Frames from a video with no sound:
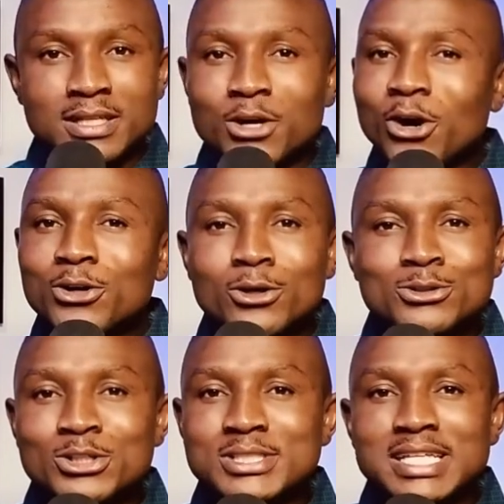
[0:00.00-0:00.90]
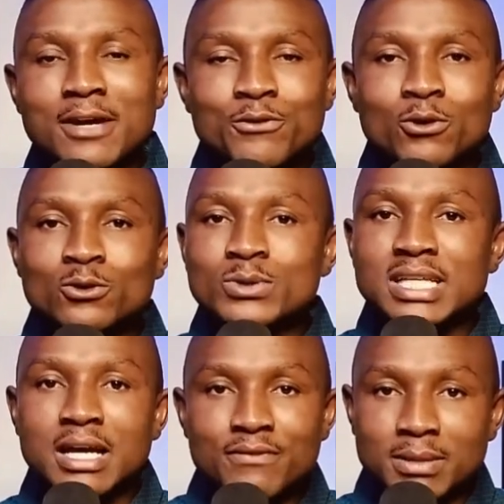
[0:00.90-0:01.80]
God does not save those who
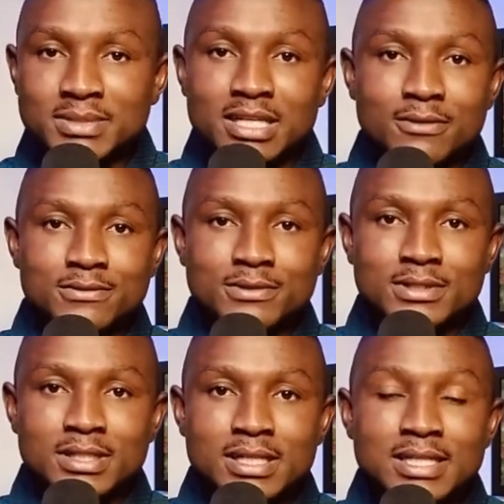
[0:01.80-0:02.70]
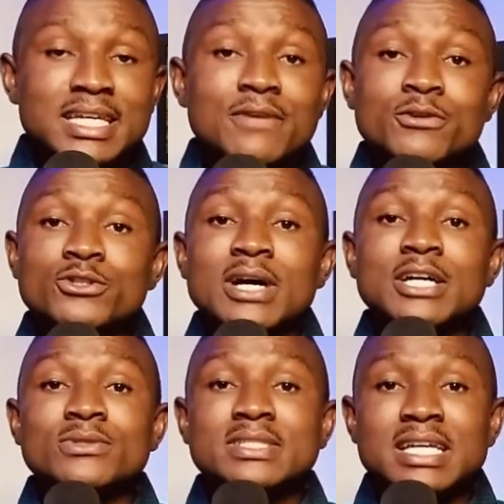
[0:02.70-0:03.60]
save themselves. He said, if you try
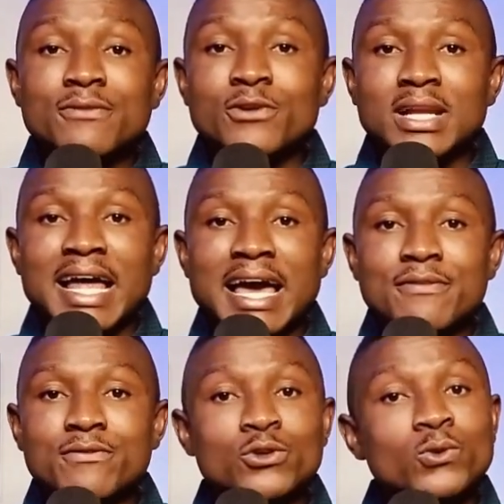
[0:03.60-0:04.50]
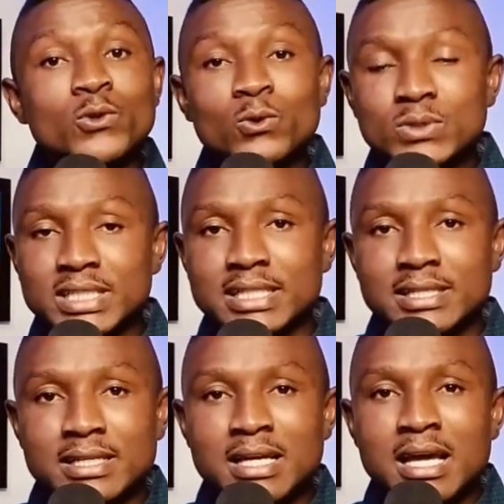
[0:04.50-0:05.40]
to save your life, you lose it.
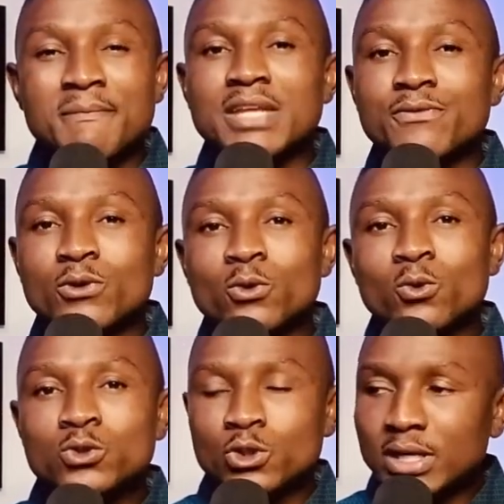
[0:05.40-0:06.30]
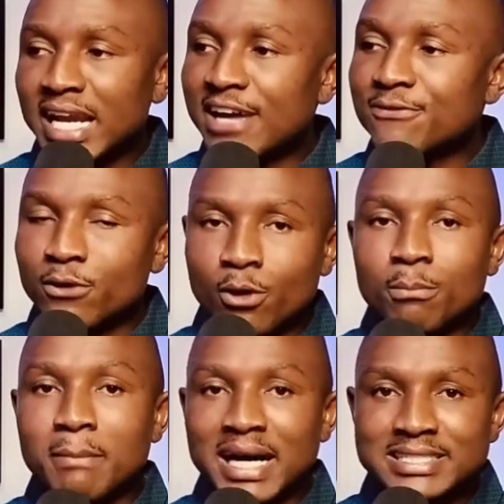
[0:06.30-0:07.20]
But if you lose your life for
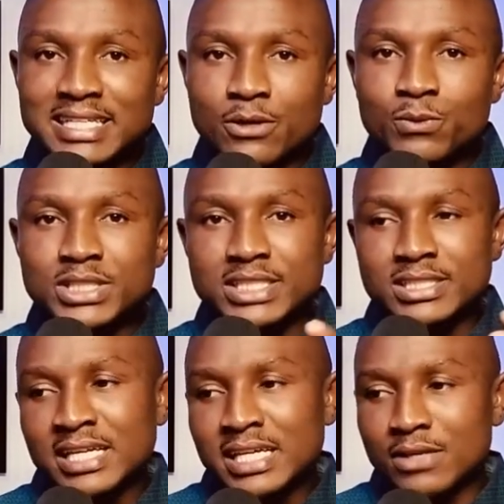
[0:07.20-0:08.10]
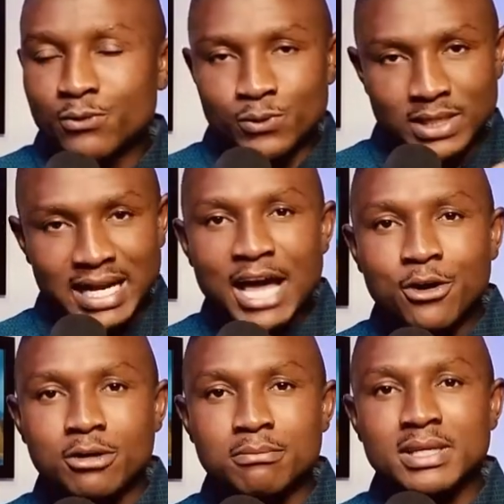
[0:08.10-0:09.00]
my sake, which is if you rely
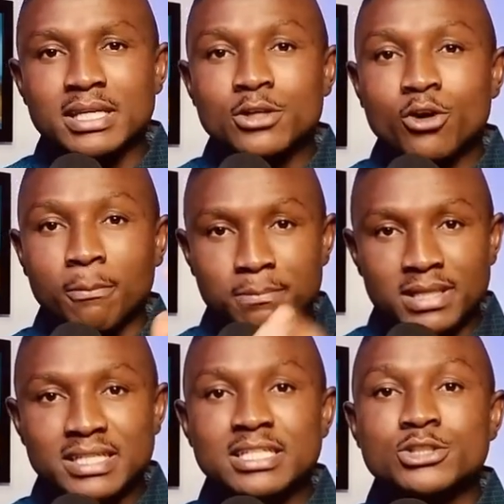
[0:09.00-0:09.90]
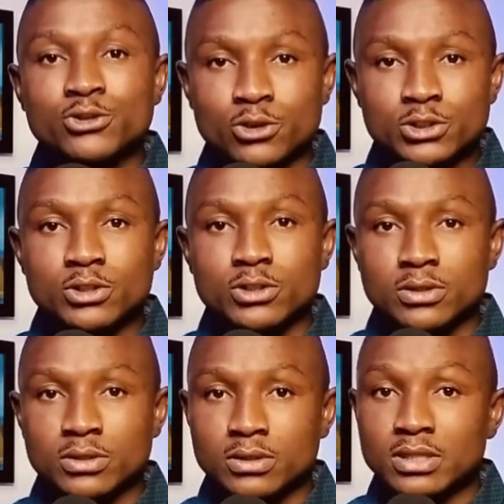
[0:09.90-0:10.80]
on me, completely trust
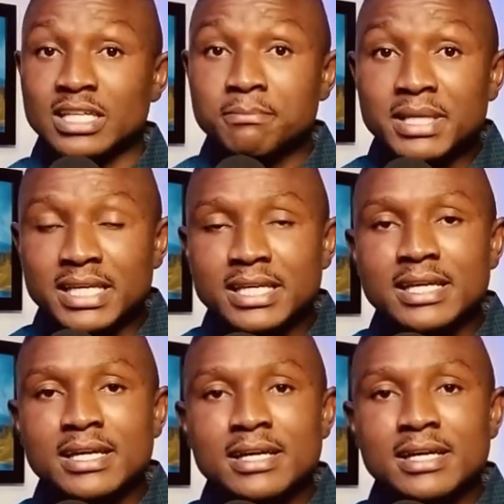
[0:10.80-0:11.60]
in me,